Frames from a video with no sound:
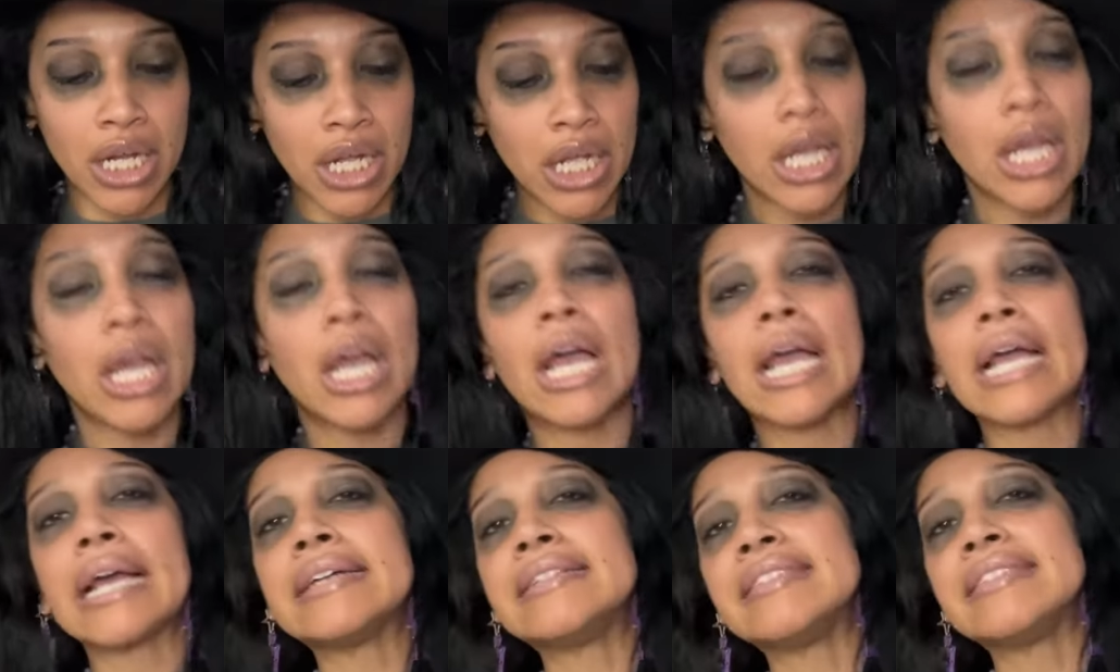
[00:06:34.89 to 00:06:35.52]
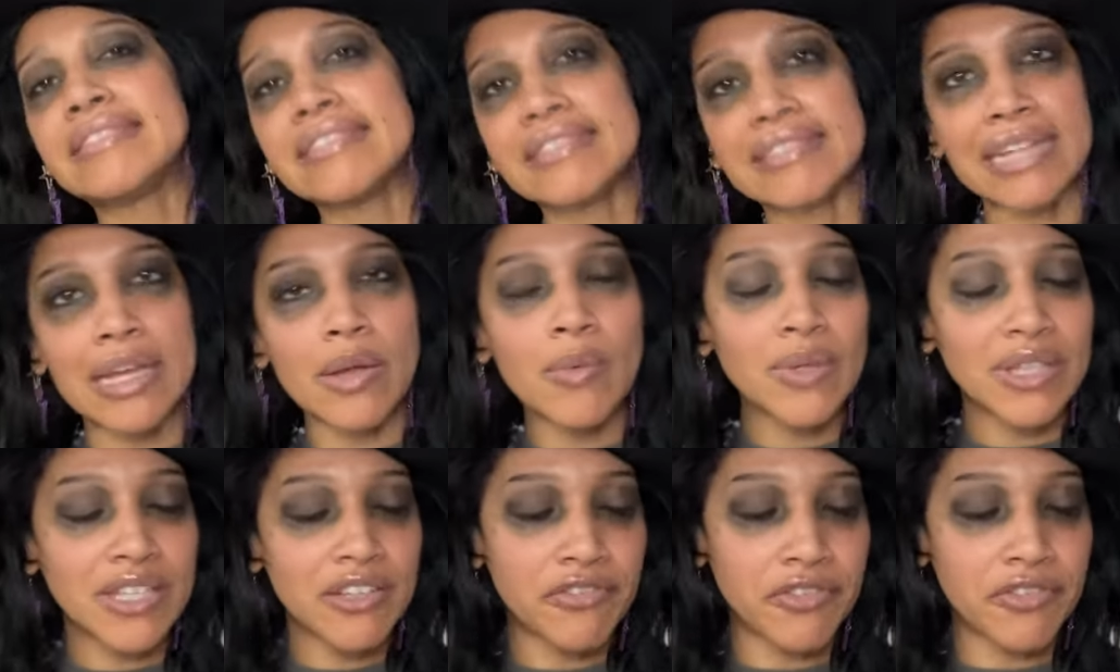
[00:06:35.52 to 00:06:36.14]
Because it's just like,
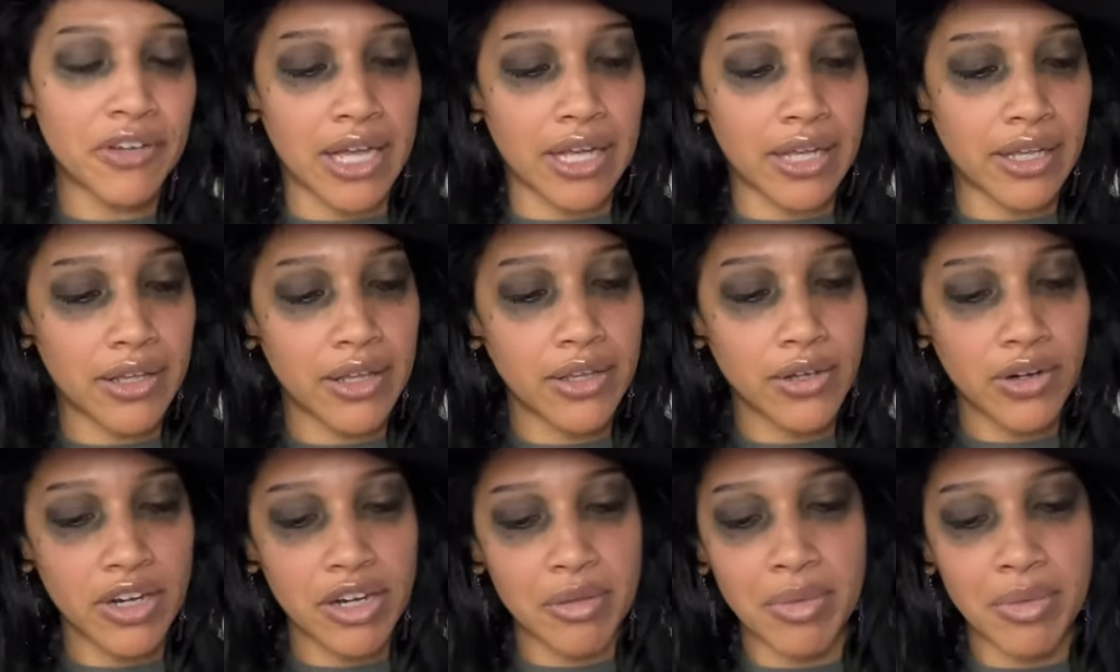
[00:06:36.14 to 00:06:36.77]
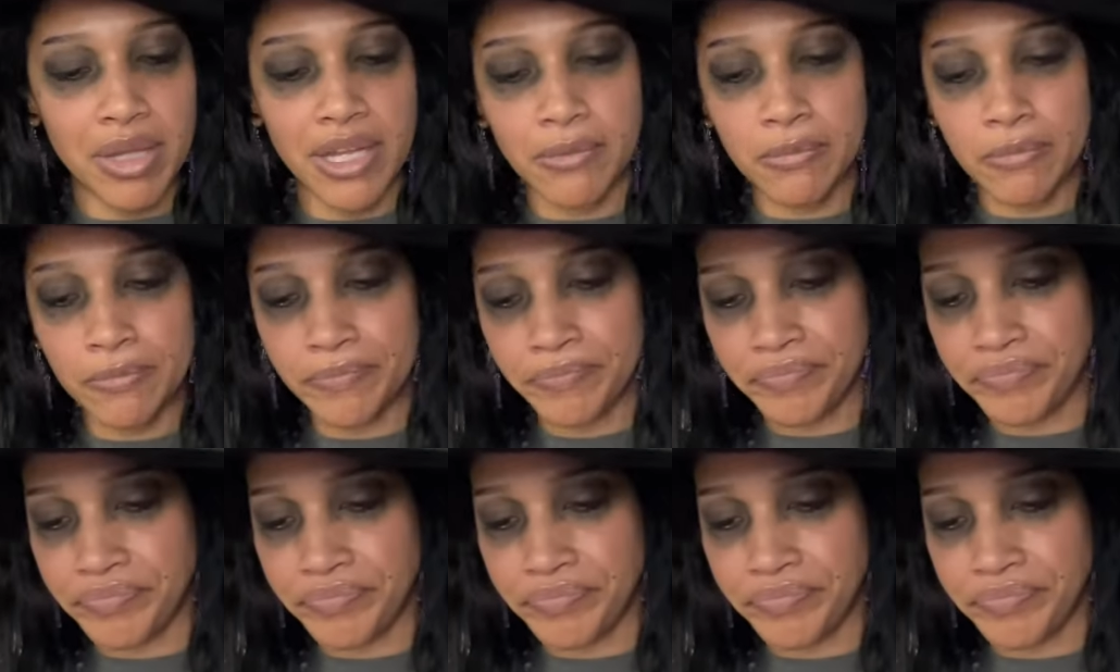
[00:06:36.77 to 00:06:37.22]
what the fuck? You know what I mean?